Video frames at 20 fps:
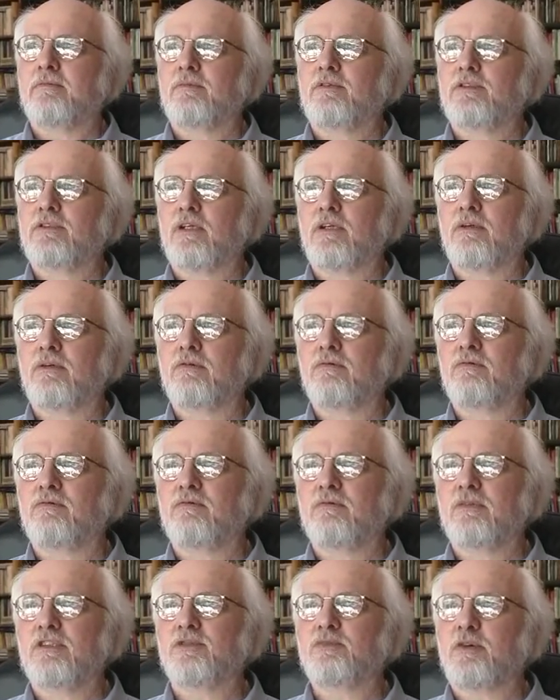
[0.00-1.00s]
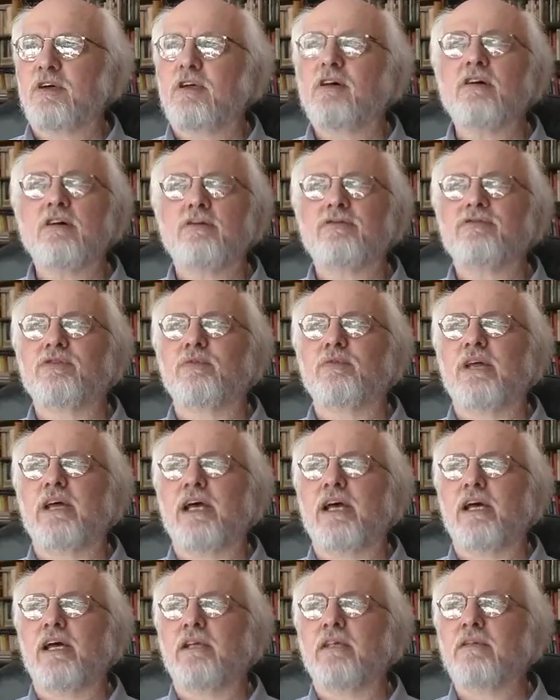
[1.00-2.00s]
So we spun off from
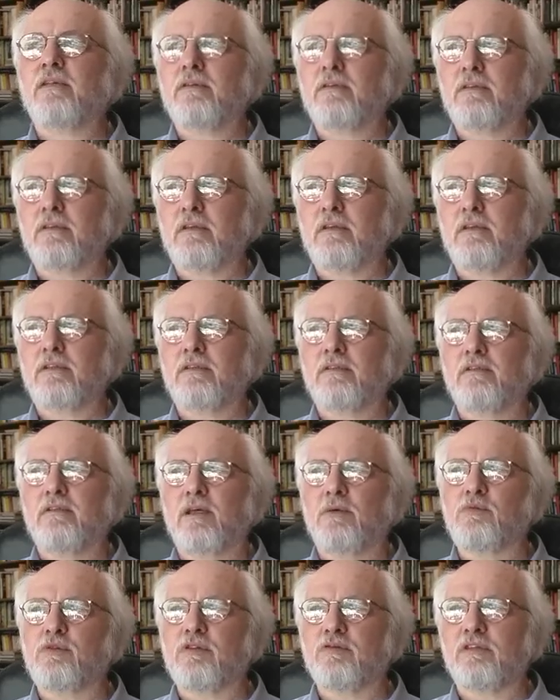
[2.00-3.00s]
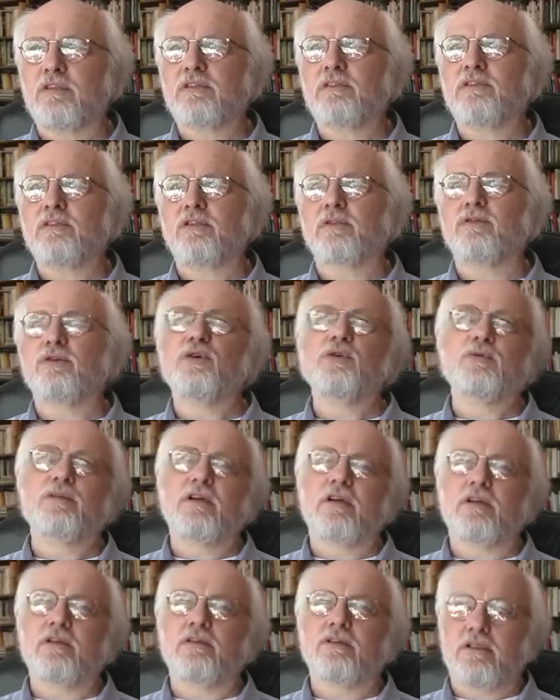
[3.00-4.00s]
that, a number of us, a group
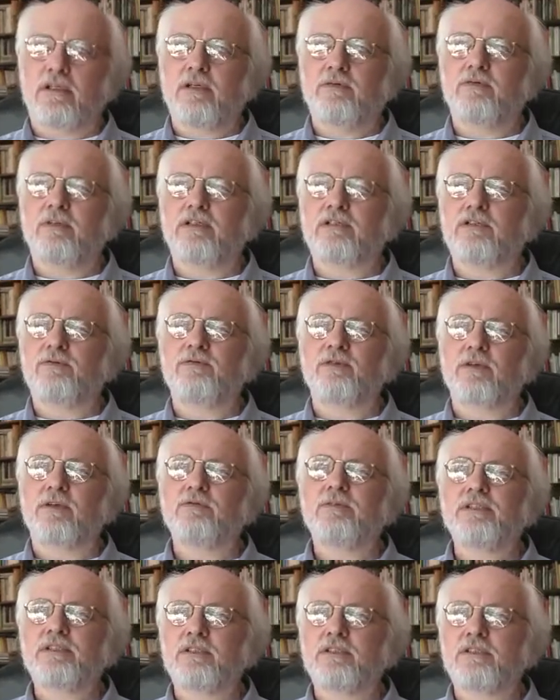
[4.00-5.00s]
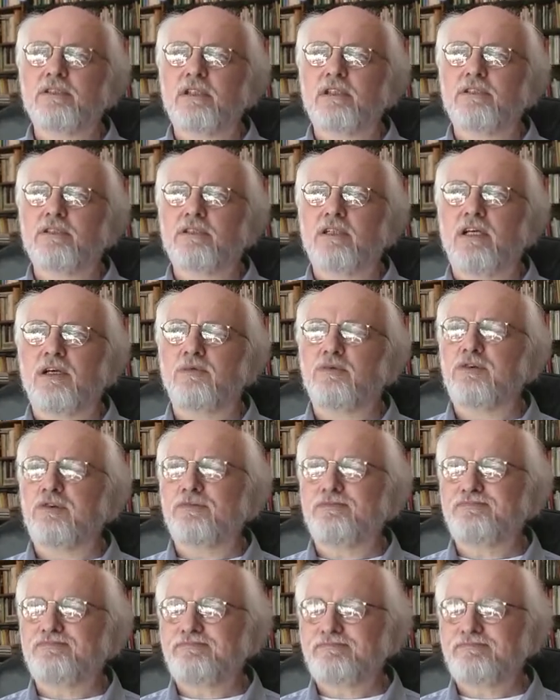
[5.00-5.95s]
that was the Florida Research Ensemble.